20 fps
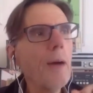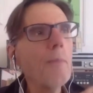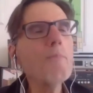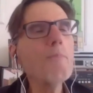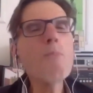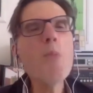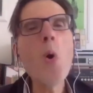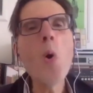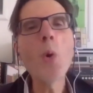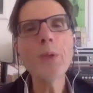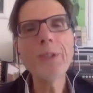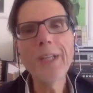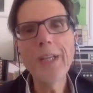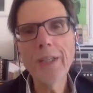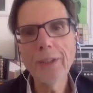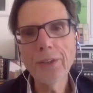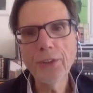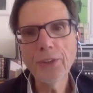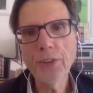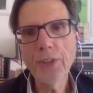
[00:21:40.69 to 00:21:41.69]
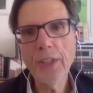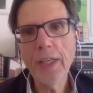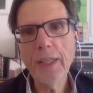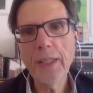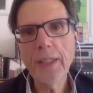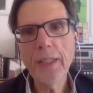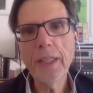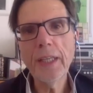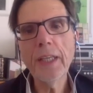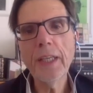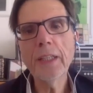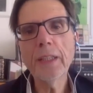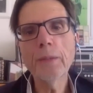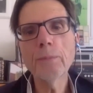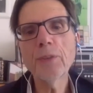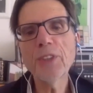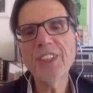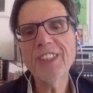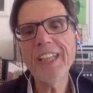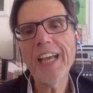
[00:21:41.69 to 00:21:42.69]
models
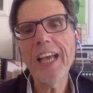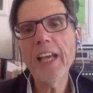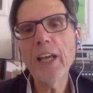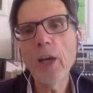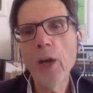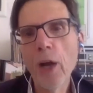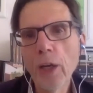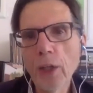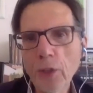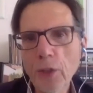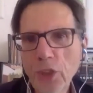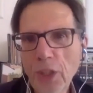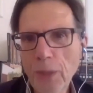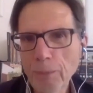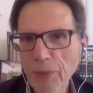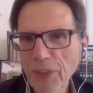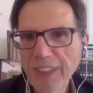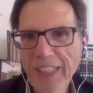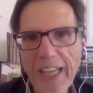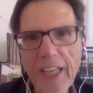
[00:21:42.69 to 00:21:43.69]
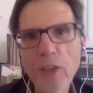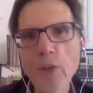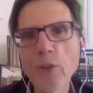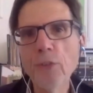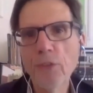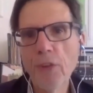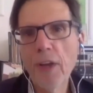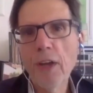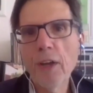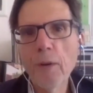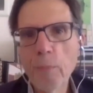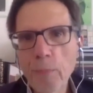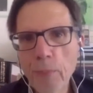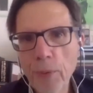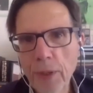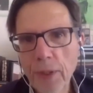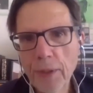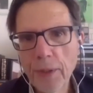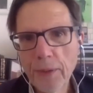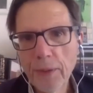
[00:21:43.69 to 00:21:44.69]
in psychology and
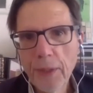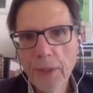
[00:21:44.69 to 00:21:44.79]
psychotherapy,